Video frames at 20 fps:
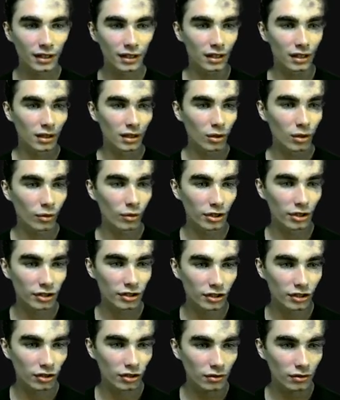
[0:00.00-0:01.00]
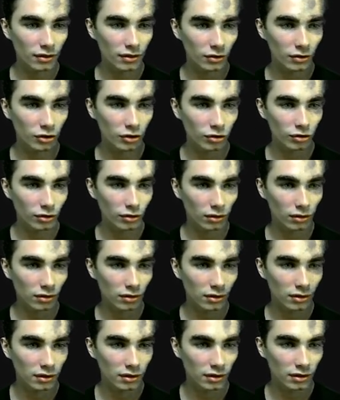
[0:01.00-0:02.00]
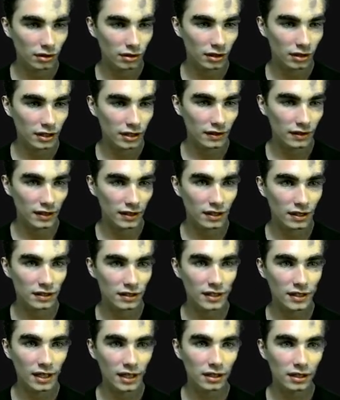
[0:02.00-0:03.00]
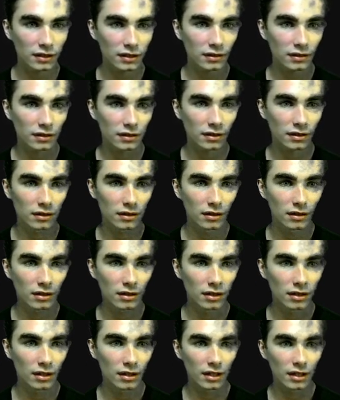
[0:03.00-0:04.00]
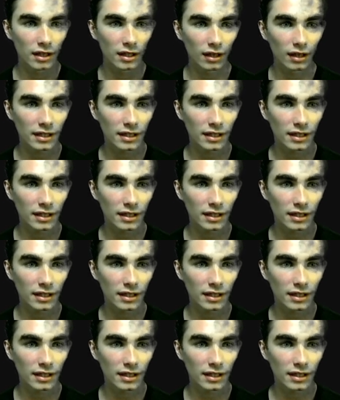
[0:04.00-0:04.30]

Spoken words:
What you can do on Nostrudel is in the settings and lightning